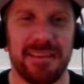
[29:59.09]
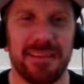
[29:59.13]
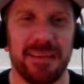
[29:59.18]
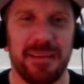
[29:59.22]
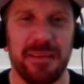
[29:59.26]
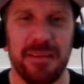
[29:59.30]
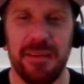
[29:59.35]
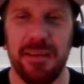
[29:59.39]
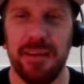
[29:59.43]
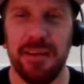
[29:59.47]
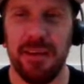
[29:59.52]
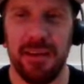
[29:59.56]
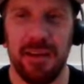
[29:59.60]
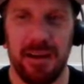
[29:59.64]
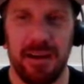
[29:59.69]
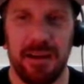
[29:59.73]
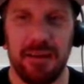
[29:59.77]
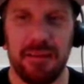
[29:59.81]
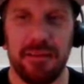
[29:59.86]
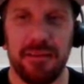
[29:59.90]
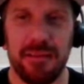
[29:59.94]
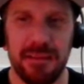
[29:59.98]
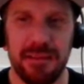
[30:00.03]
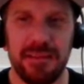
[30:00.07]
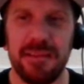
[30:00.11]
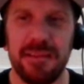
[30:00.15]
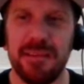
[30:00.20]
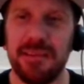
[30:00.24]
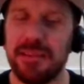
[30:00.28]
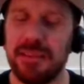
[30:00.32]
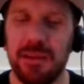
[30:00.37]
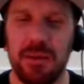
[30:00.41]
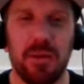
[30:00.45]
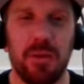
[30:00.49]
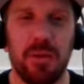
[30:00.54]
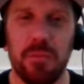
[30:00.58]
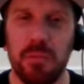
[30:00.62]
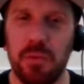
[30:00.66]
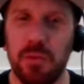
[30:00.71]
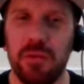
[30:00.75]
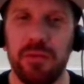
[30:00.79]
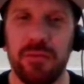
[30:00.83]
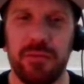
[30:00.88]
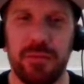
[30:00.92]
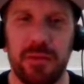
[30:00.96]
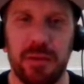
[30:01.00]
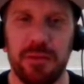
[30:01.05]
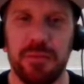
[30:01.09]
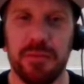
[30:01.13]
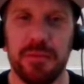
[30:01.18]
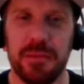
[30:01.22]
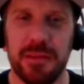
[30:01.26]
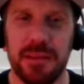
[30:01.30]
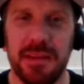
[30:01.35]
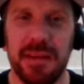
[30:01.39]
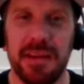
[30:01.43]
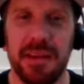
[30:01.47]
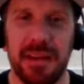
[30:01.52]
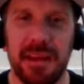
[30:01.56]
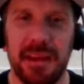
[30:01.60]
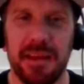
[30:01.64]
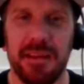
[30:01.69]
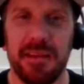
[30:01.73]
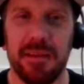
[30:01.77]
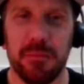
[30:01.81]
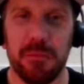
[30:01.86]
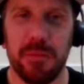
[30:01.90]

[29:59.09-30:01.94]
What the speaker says: So I think she's a lot more involved with TNA